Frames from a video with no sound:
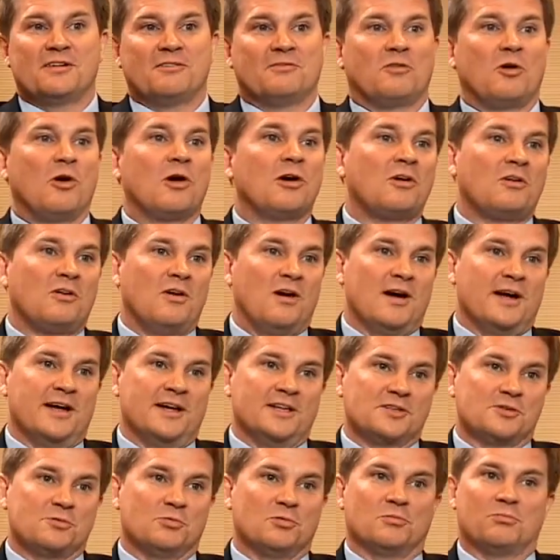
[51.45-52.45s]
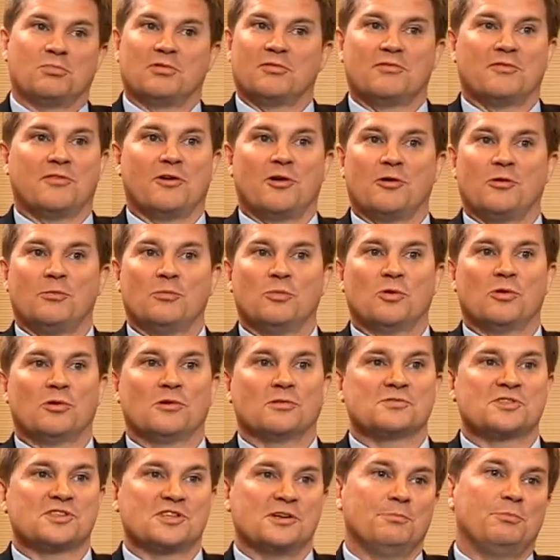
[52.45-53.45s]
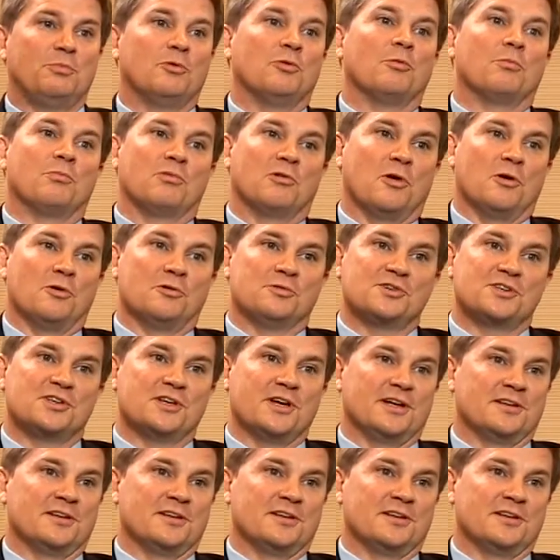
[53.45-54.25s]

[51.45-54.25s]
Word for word: of our clients would prefer a more simple approach